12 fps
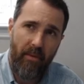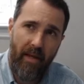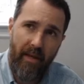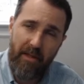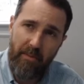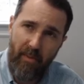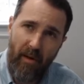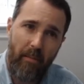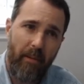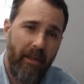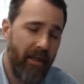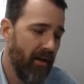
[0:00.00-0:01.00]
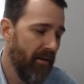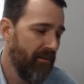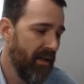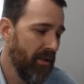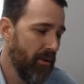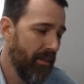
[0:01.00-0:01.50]
and it's probably going to
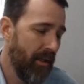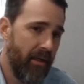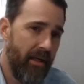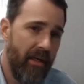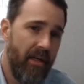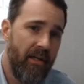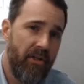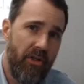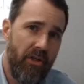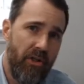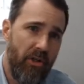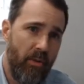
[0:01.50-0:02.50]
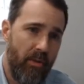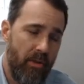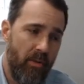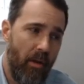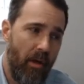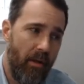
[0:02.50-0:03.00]
affect your ability to chew and
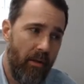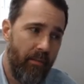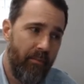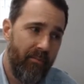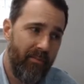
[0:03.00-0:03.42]
swallow.